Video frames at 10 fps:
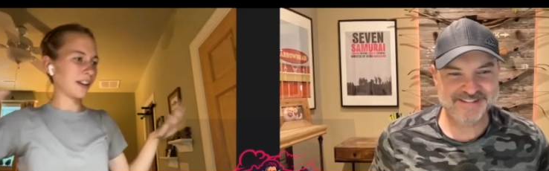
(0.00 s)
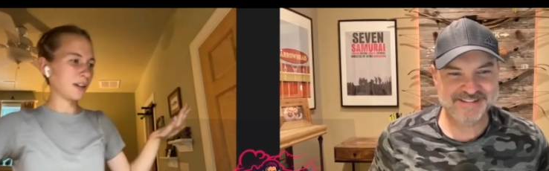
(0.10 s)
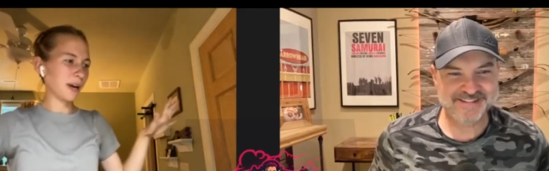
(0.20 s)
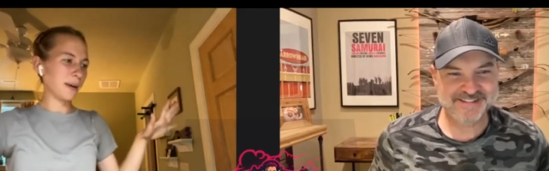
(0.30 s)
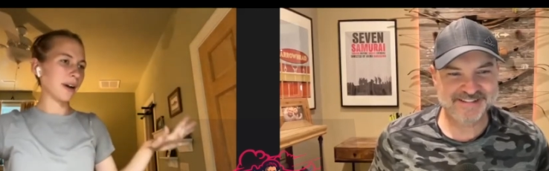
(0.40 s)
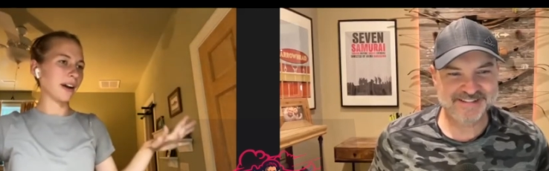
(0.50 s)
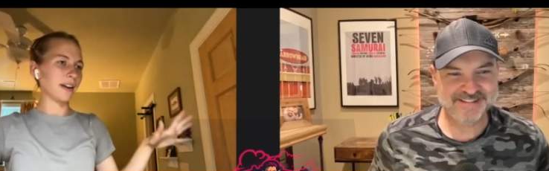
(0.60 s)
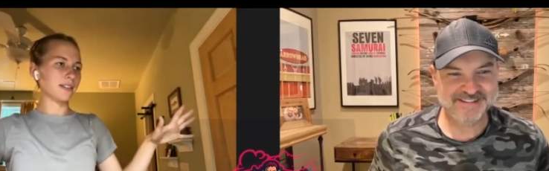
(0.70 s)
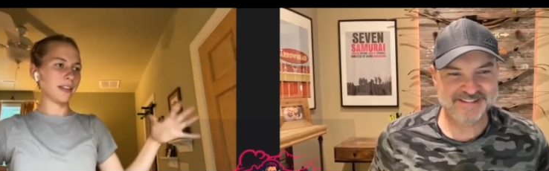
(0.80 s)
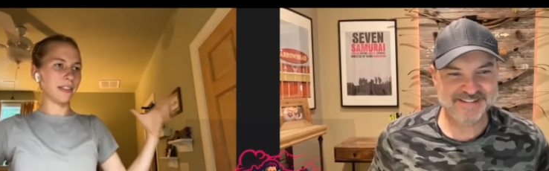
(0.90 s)
Speaker 1: out of my
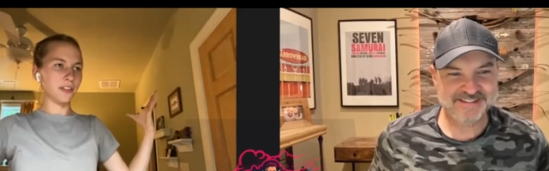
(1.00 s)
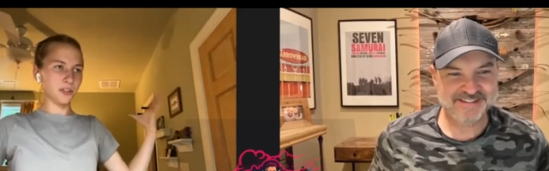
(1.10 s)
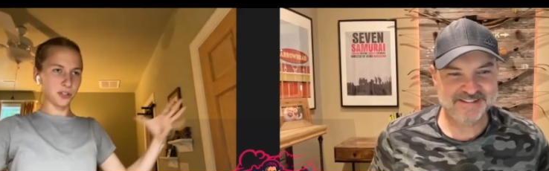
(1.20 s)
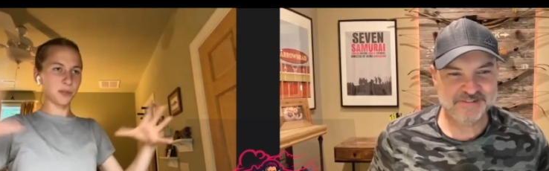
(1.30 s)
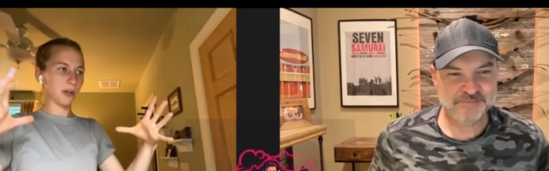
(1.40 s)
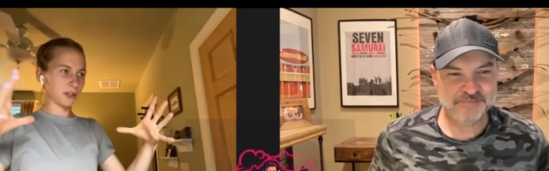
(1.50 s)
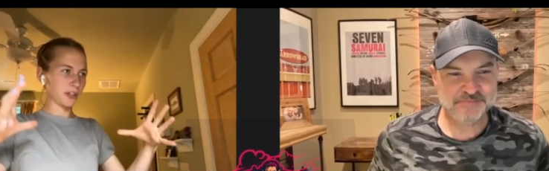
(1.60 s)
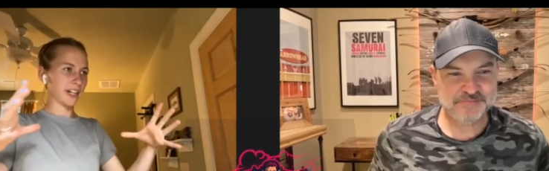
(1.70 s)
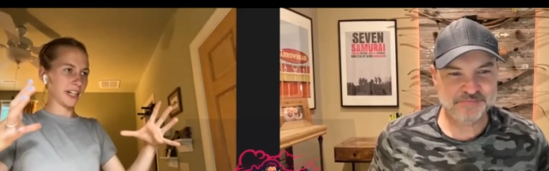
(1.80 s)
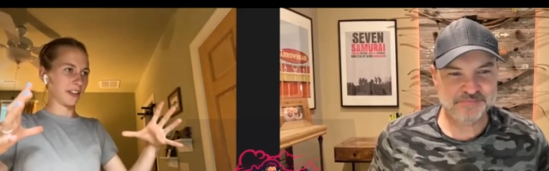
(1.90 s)
mind that there's a small
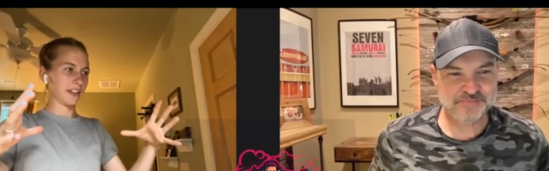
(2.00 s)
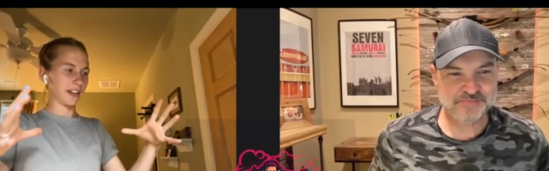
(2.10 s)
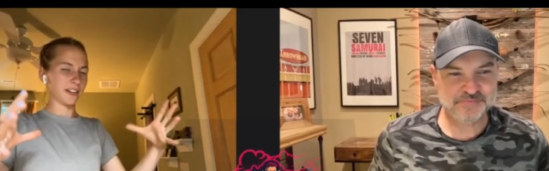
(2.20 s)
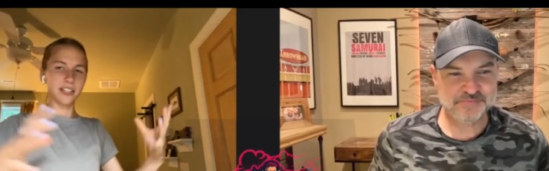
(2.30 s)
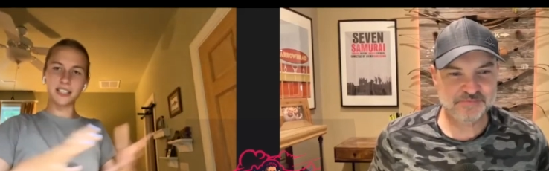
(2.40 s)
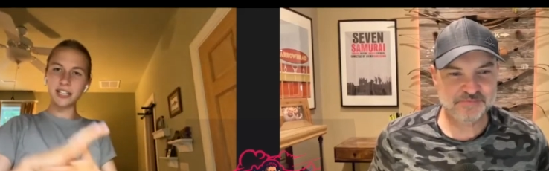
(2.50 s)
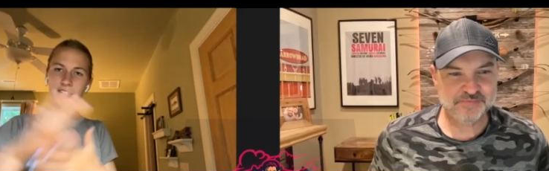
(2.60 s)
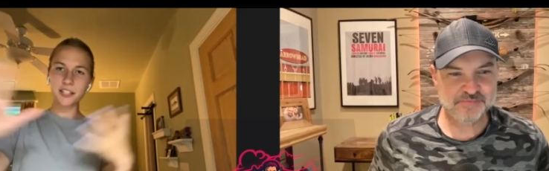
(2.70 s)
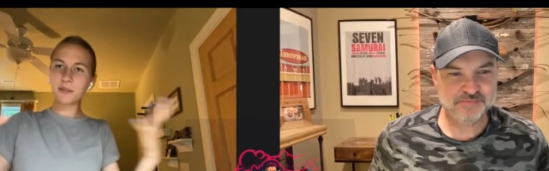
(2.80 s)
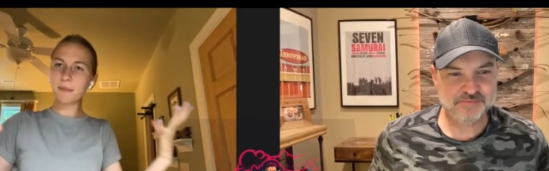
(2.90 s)
target out there, because it
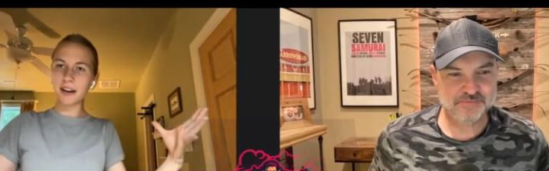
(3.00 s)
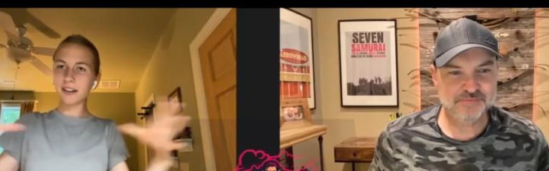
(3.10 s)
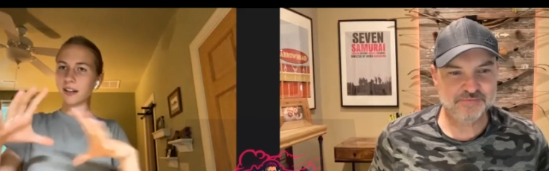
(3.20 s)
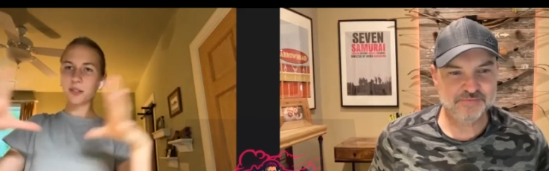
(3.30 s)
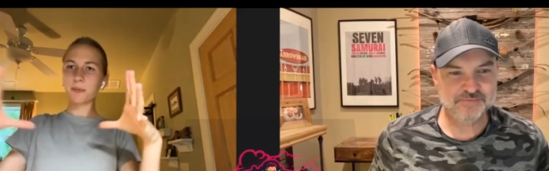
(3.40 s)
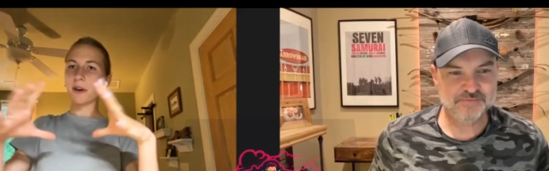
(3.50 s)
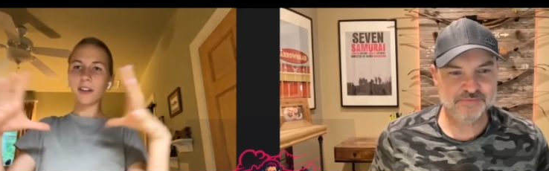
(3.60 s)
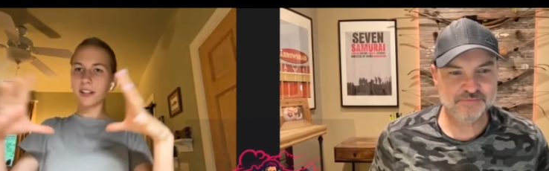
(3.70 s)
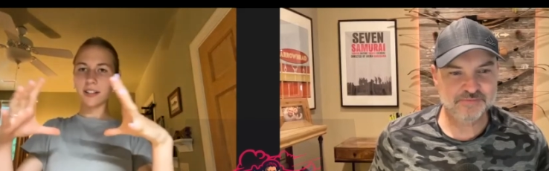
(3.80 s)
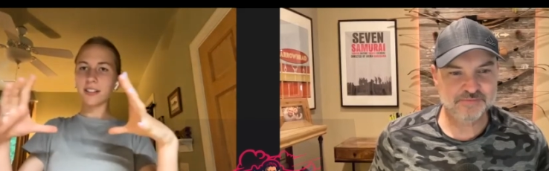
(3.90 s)
doesn't matter how small
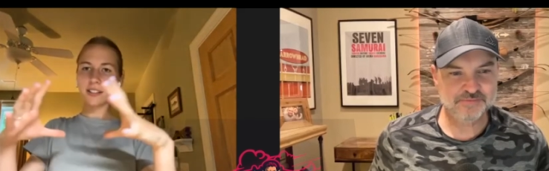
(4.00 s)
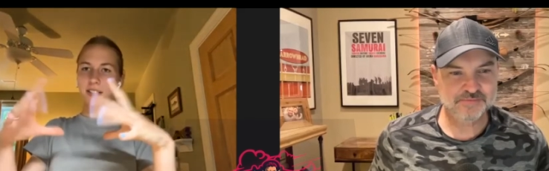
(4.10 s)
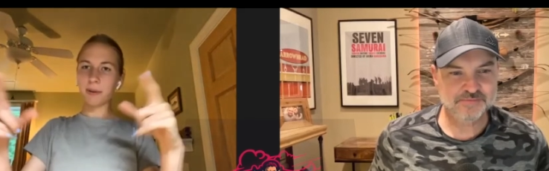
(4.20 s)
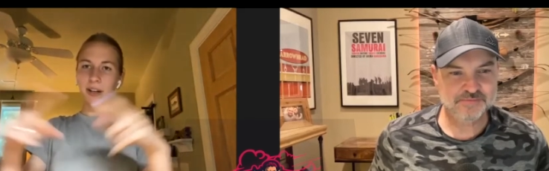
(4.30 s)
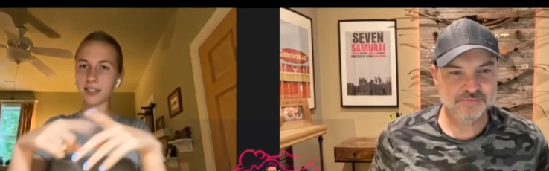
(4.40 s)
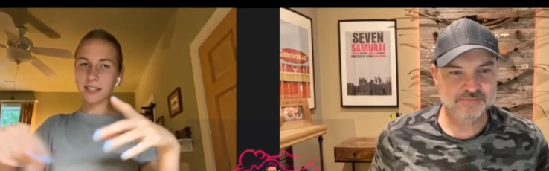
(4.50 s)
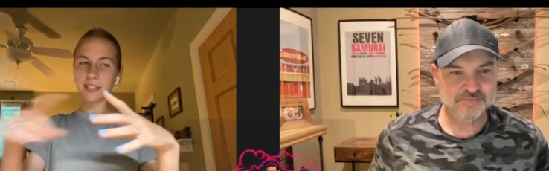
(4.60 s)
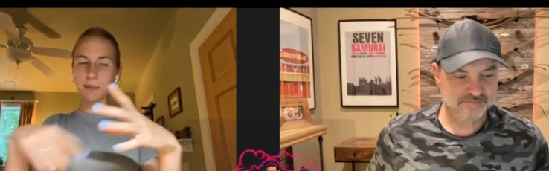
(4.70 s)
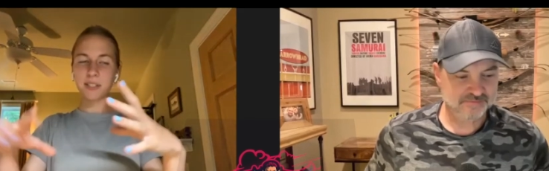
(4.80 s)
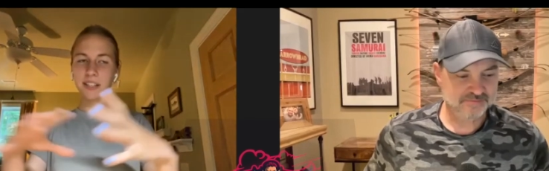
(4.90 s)
it is. The spot's the
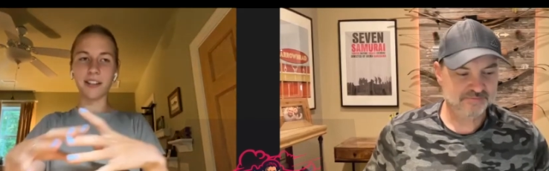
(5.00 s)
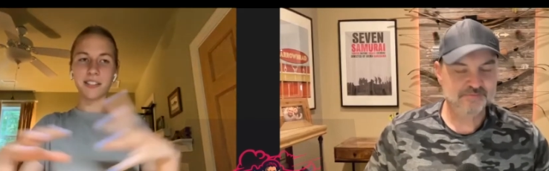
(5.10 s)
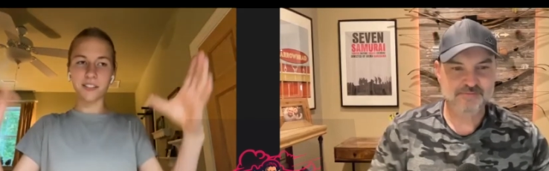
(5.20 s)
same size.